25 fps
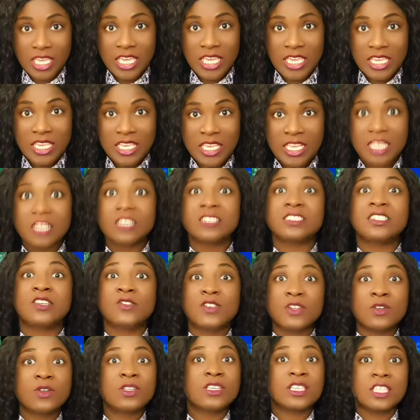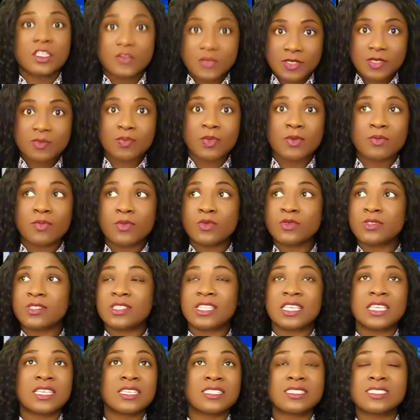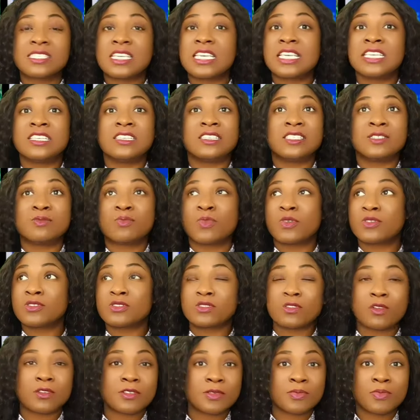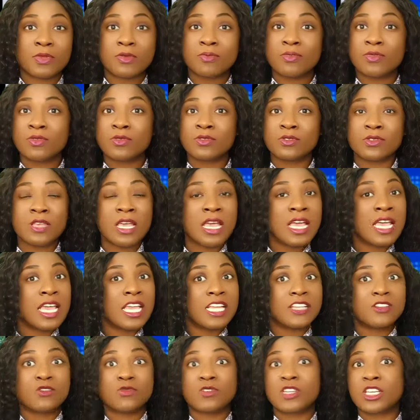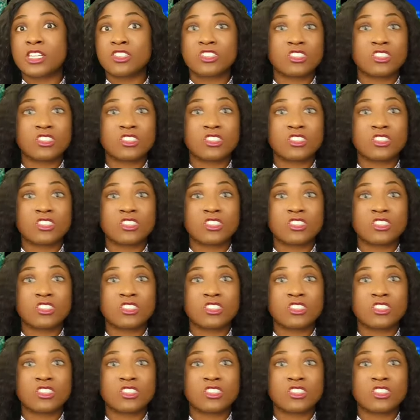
to share this beautiful video you are seeing right now on your screen.